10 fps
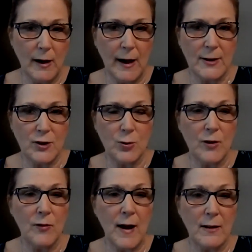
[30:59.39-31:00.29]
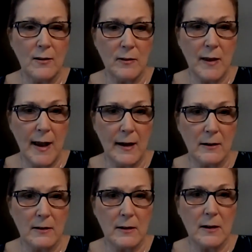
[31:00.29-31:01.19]
And I do advise that
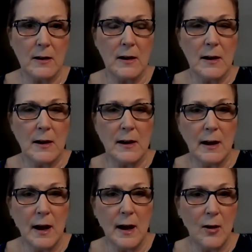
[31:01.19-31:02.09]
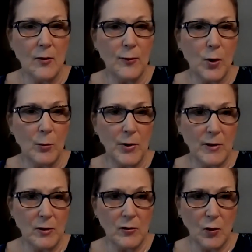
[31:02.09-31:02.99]
uh, for a
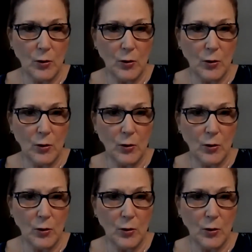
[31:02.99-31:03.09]
business